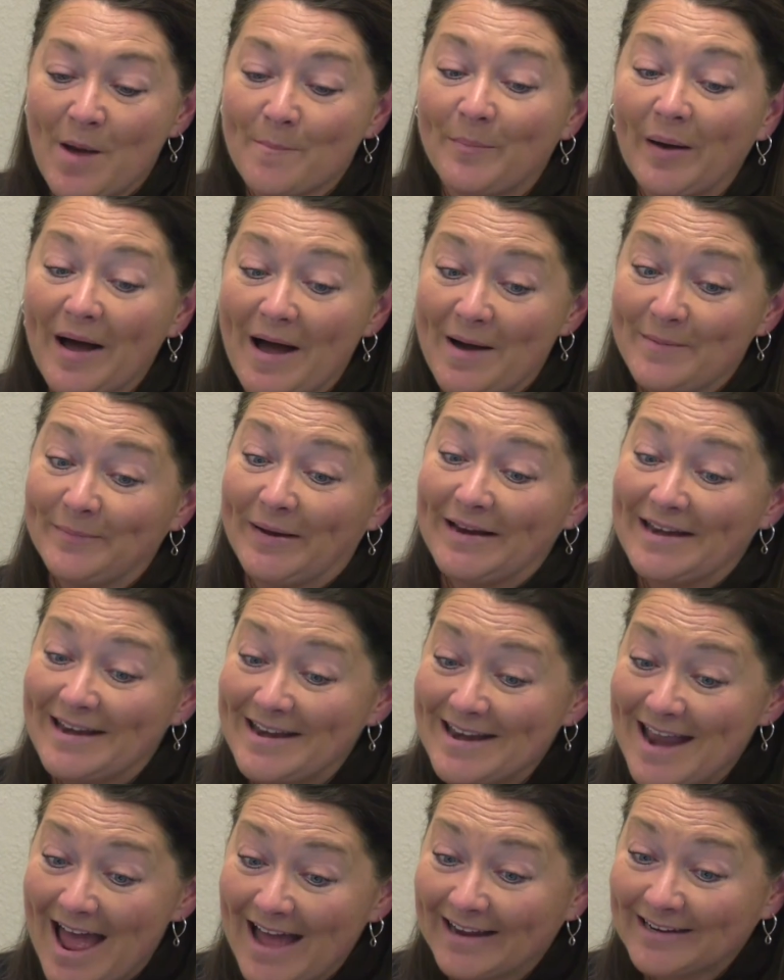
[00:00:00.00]
But my
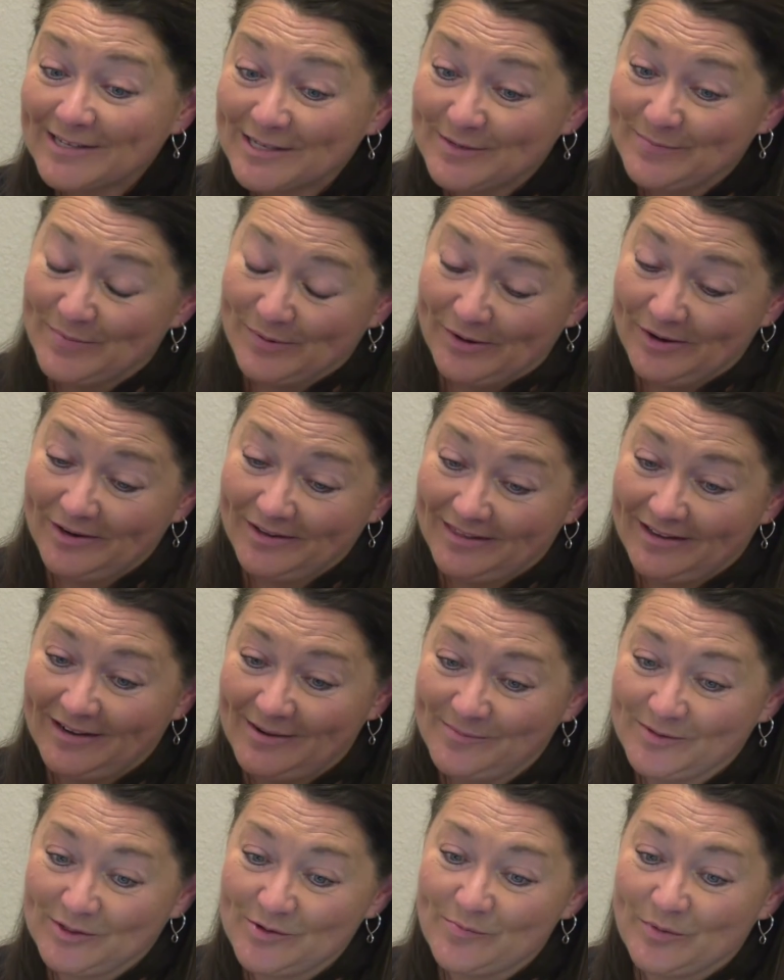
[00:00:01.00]
next book that
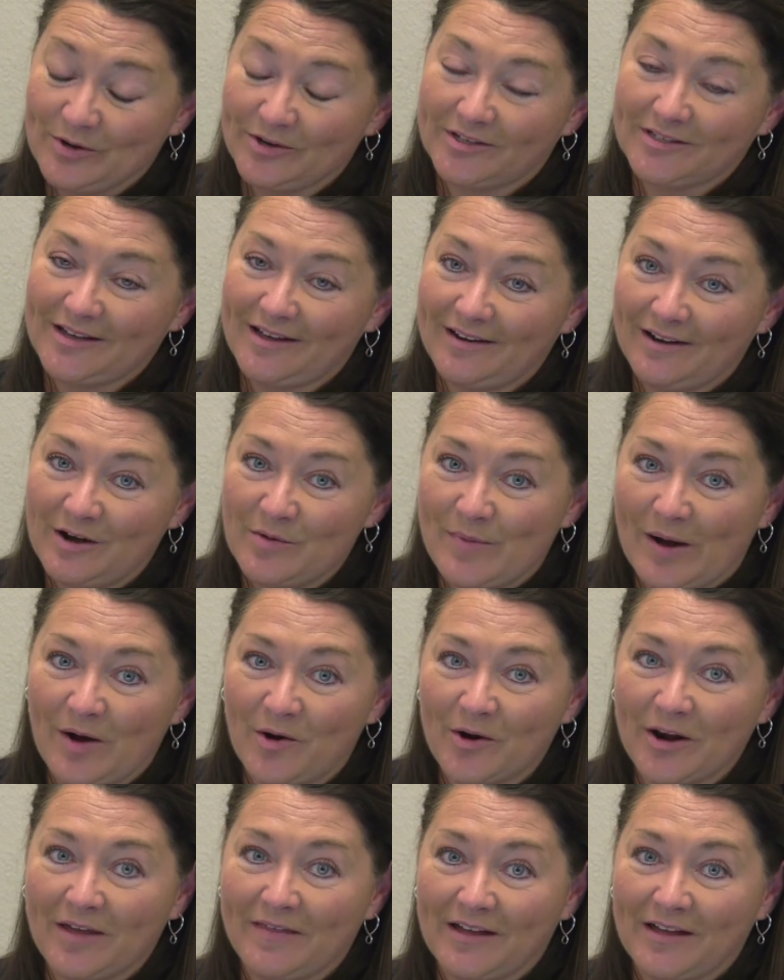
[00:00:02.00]
I'm super excited about,